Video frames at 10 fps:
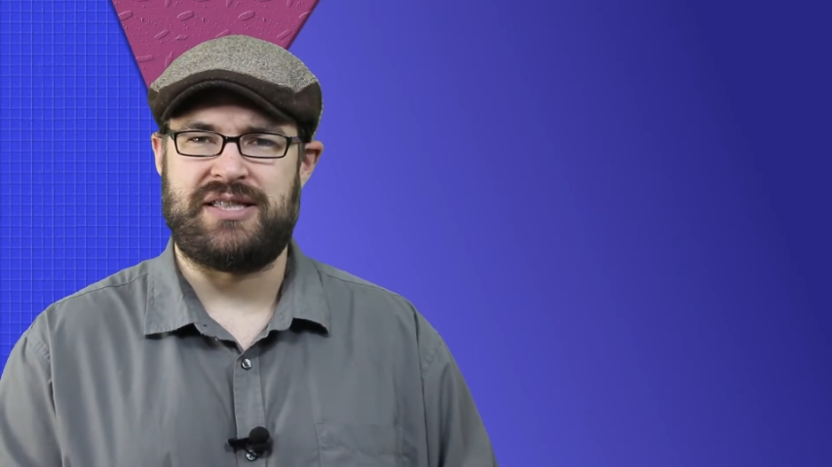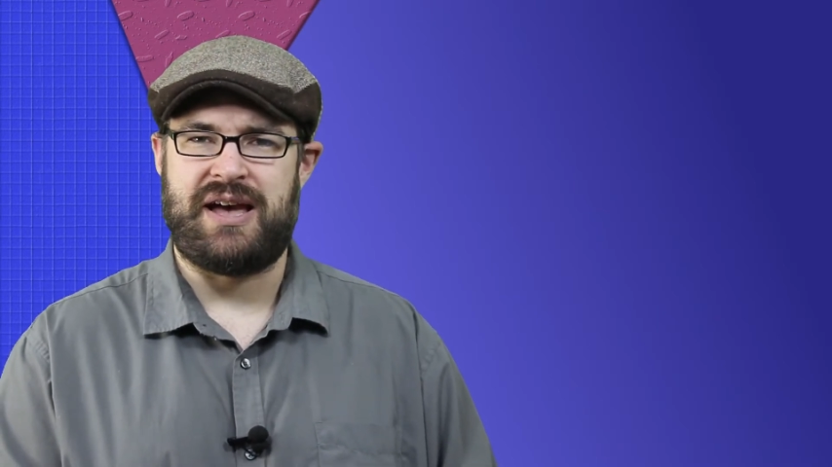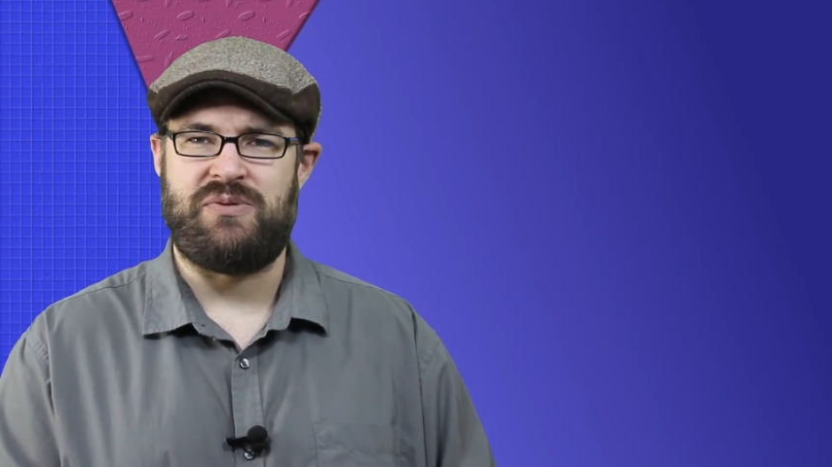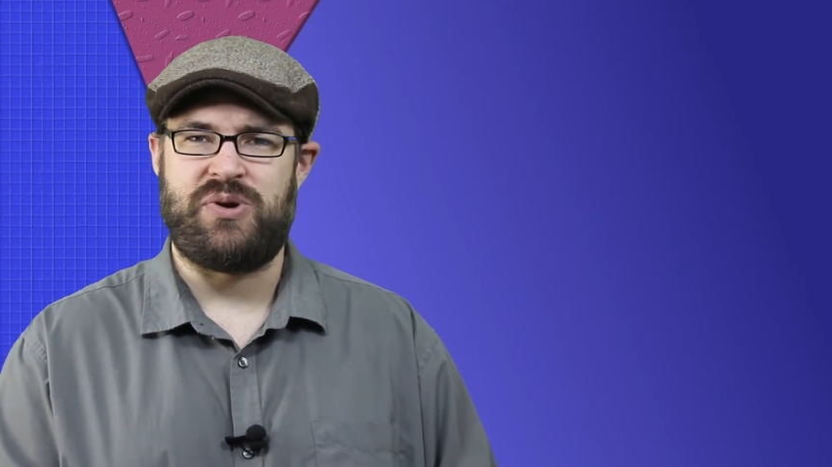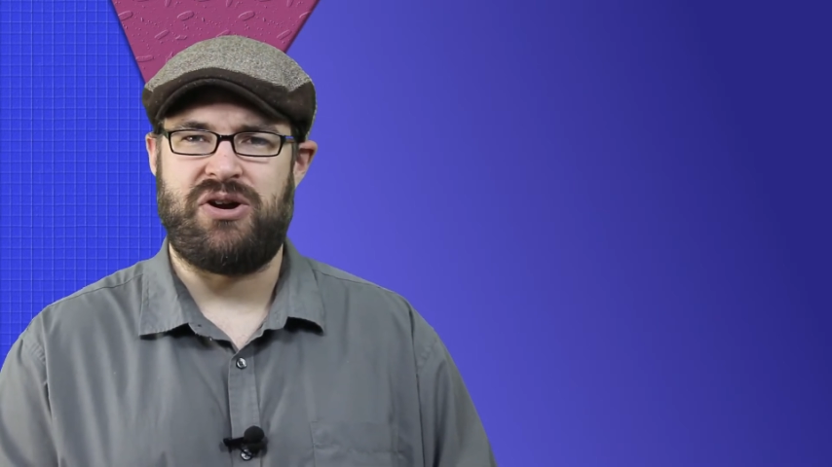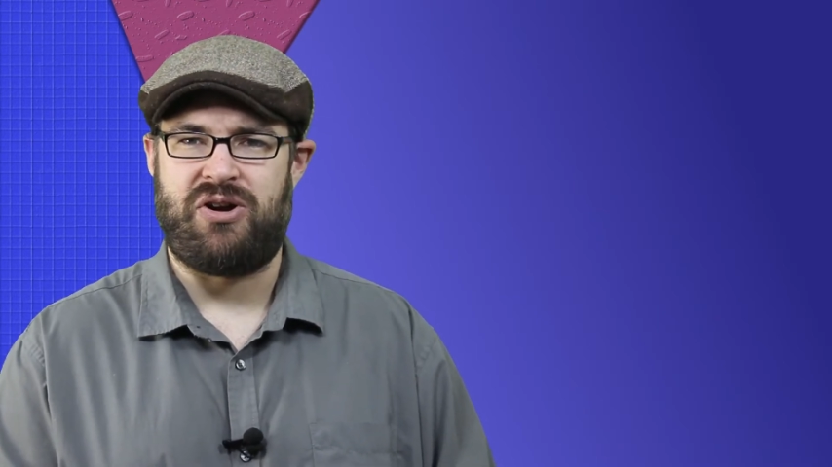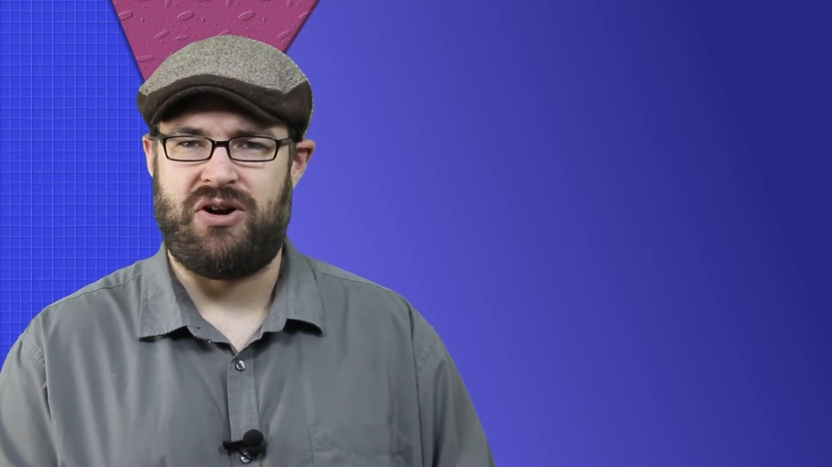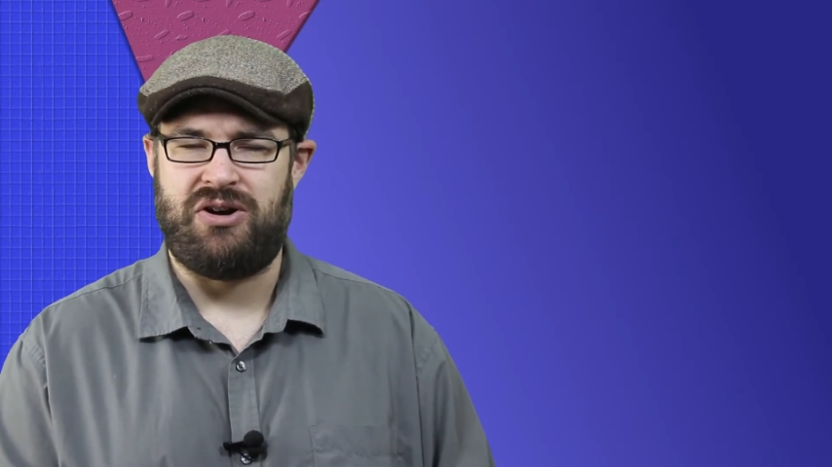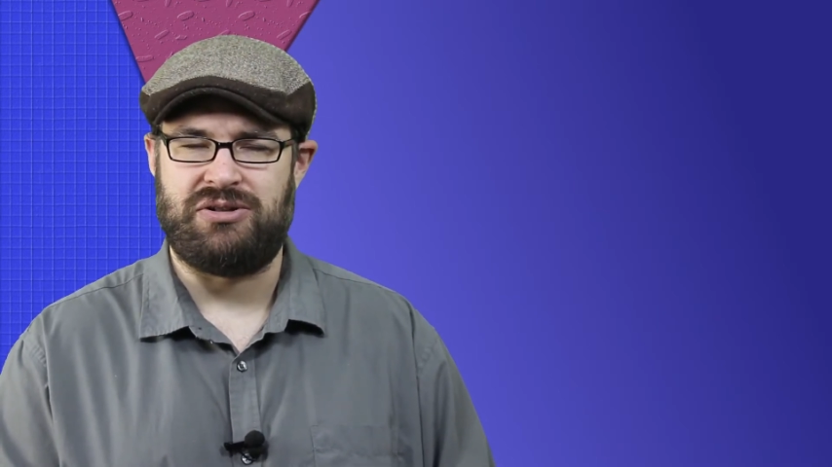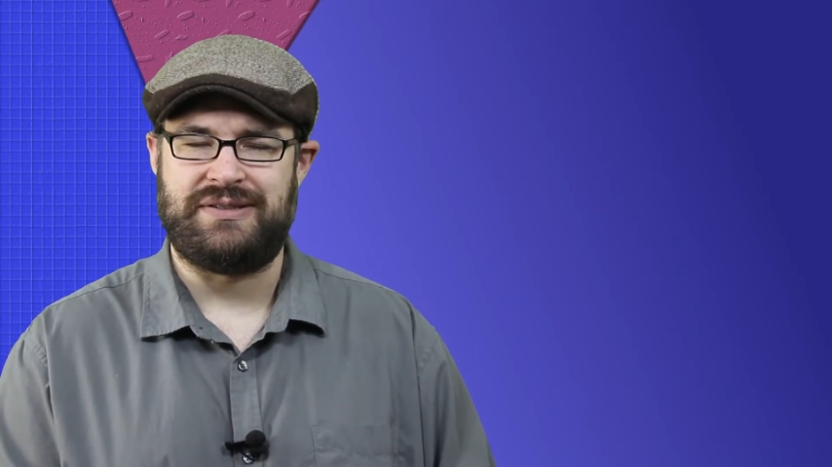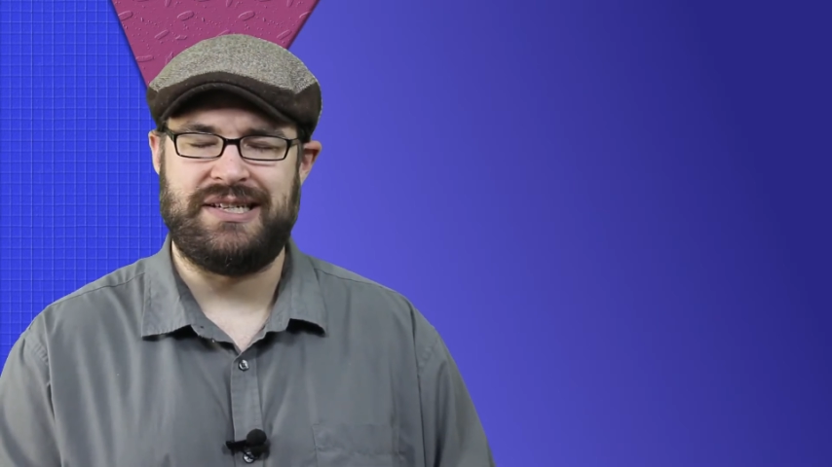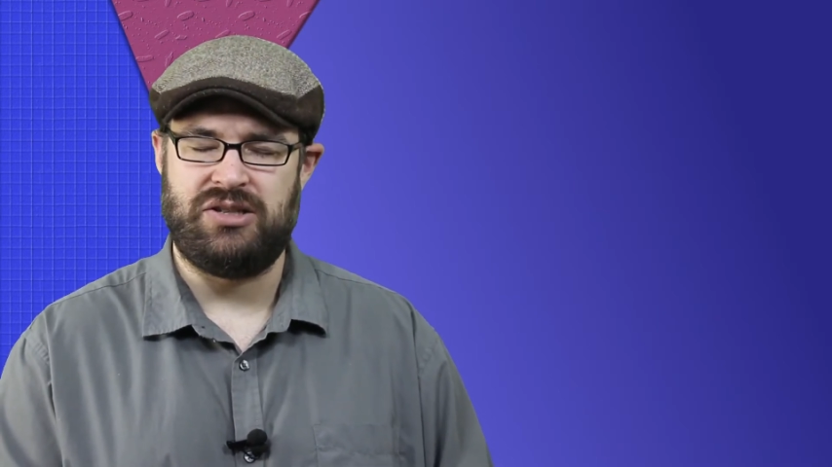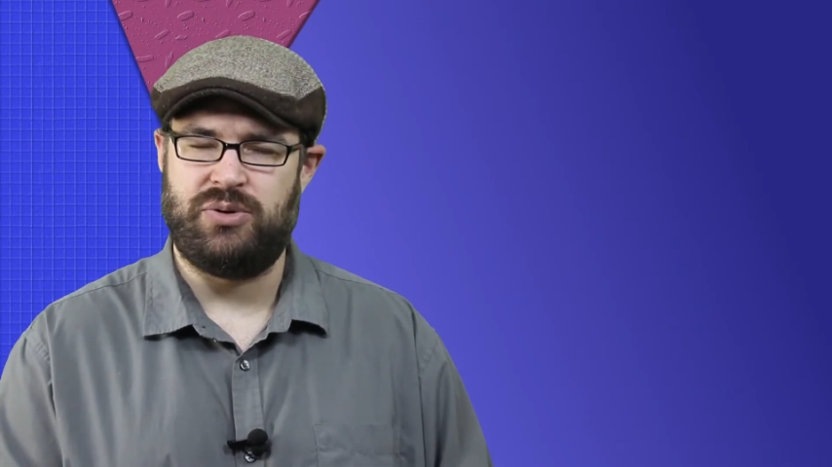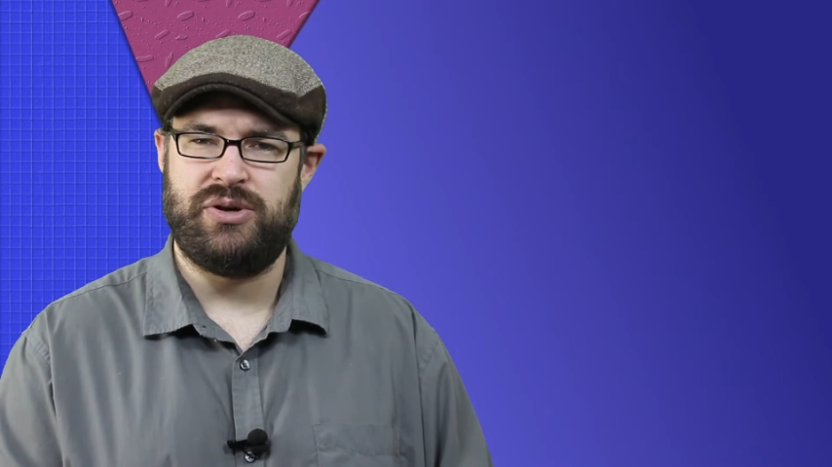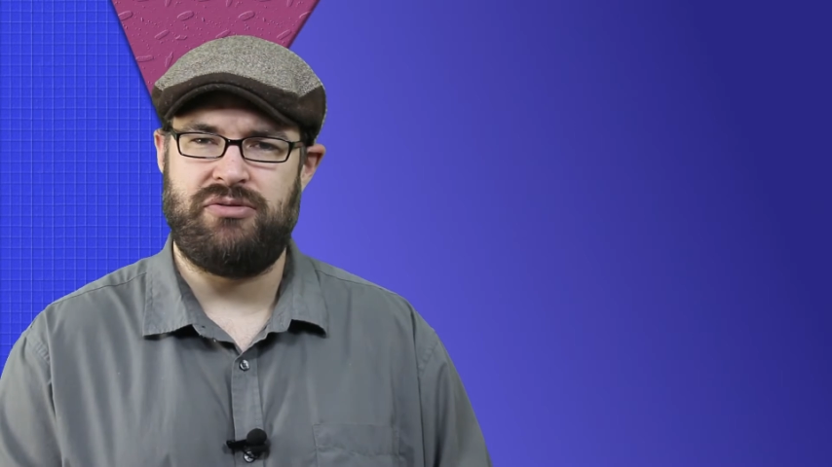that we are all
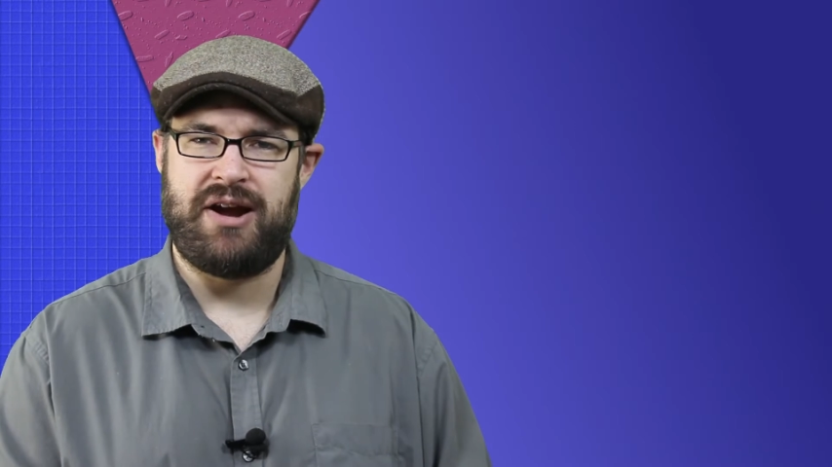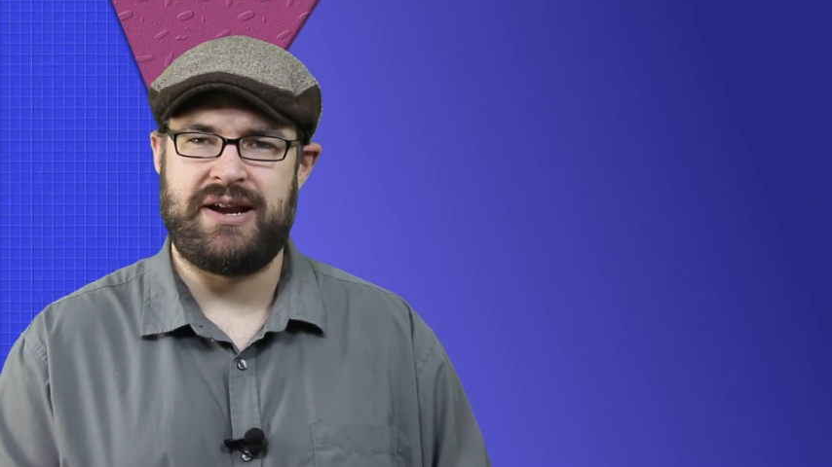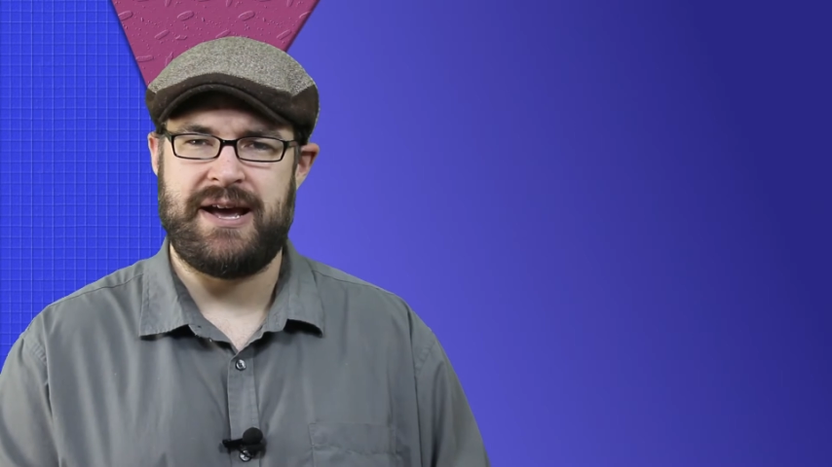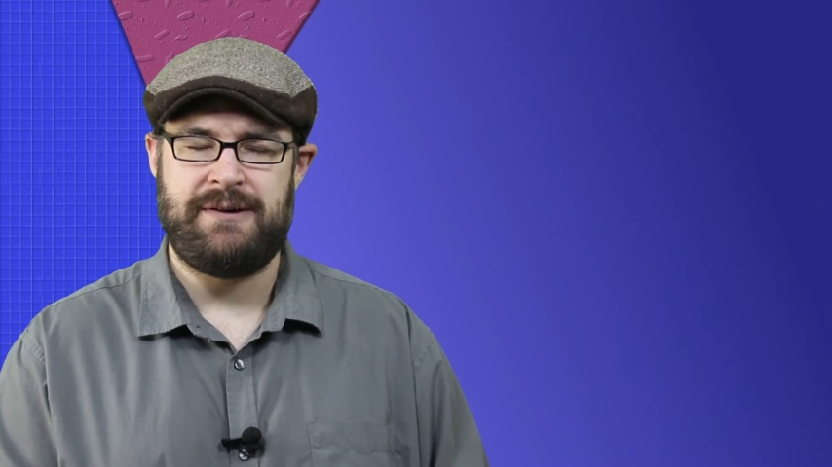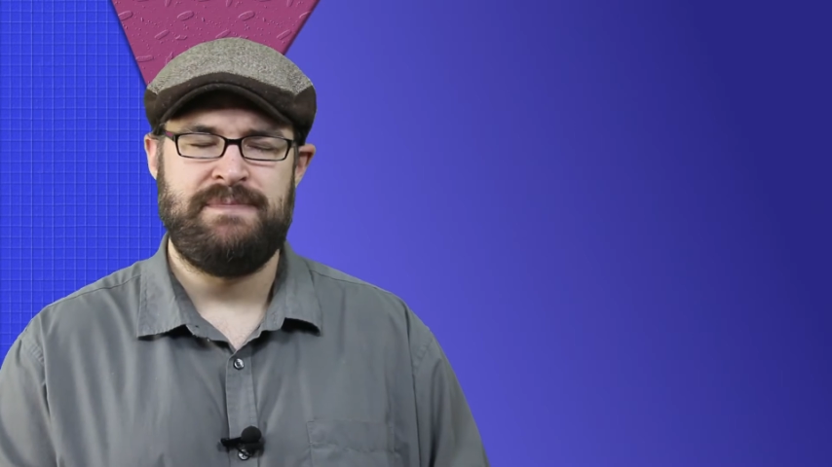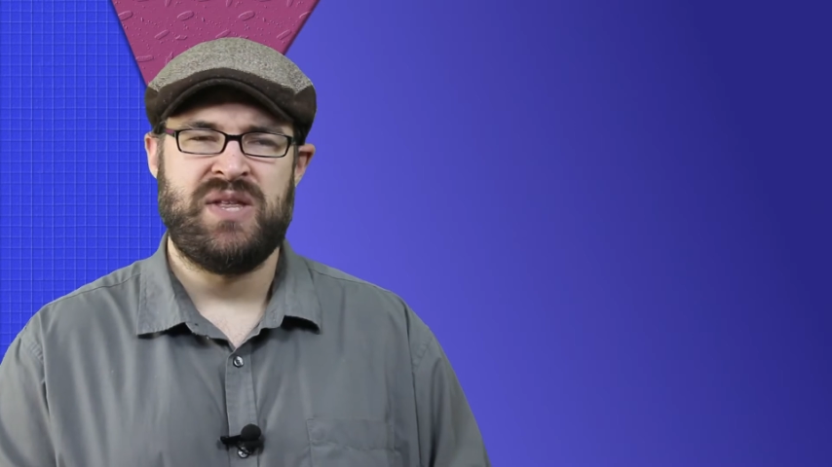dealing with right now,